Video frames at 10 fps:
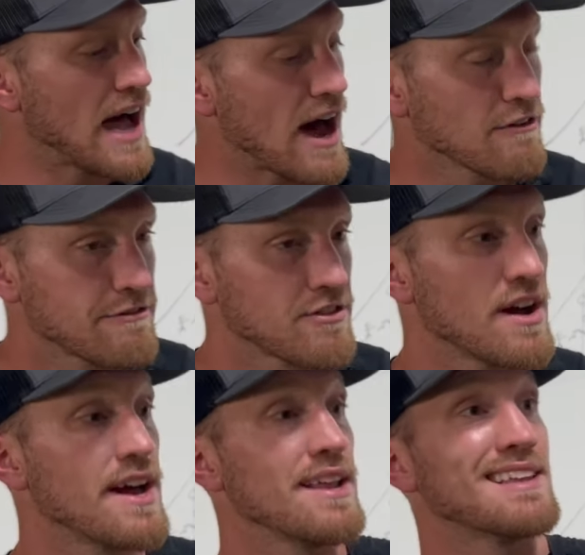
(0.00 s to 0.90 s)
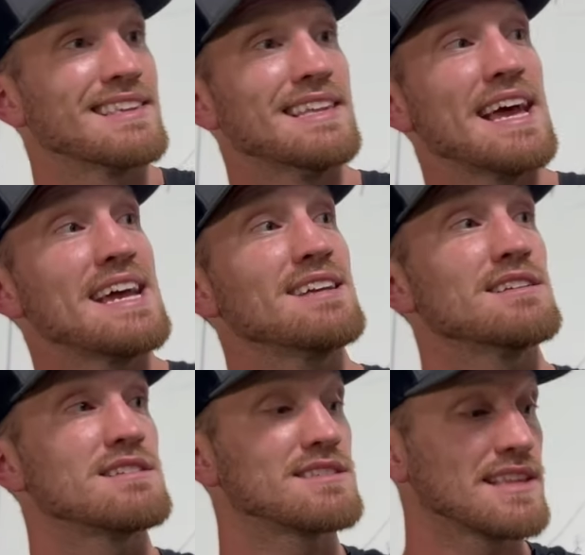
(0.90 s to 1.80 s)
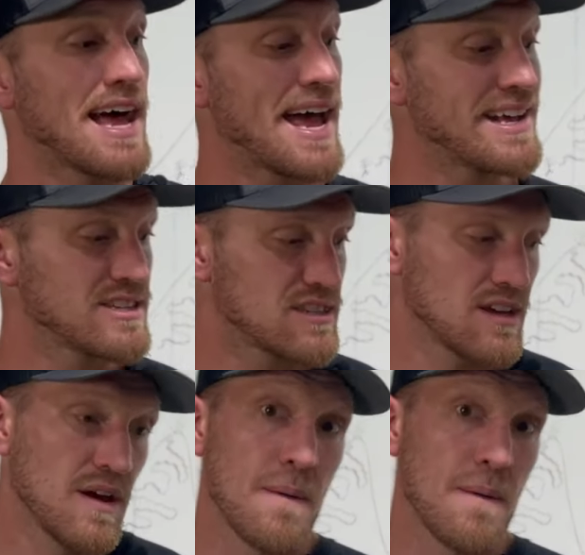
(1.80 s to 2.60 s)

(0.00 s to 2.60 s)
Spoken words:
Out front, late, slice,